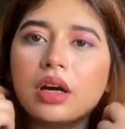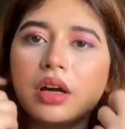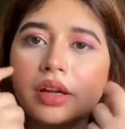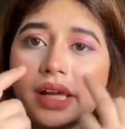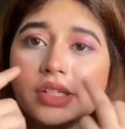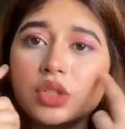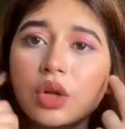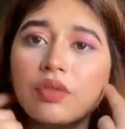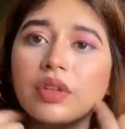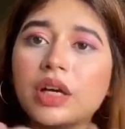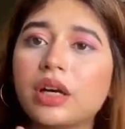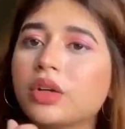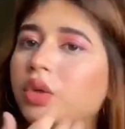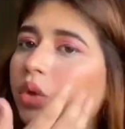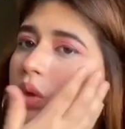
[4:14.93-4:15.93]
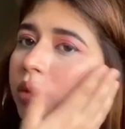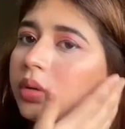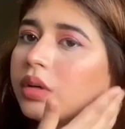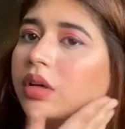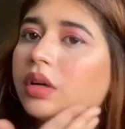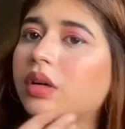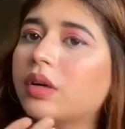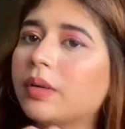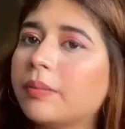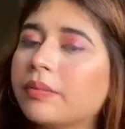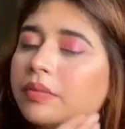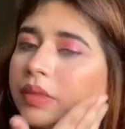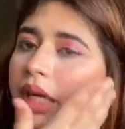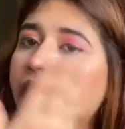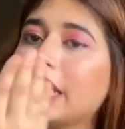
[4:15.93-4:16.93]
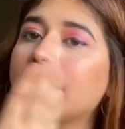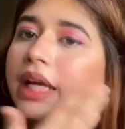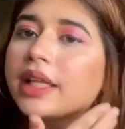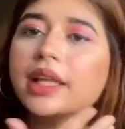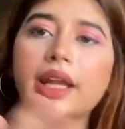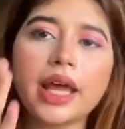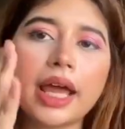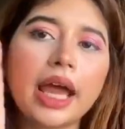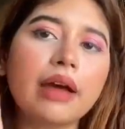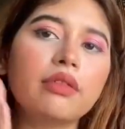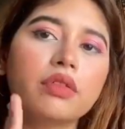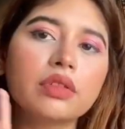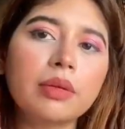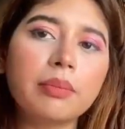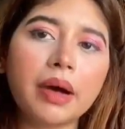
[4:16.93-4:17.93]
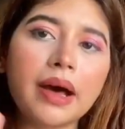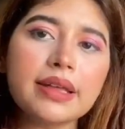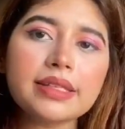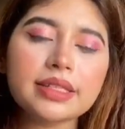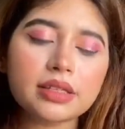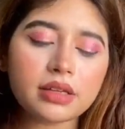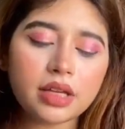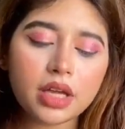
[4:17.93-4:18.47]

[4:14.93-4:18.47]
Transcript: rest of the area that I have of the mask.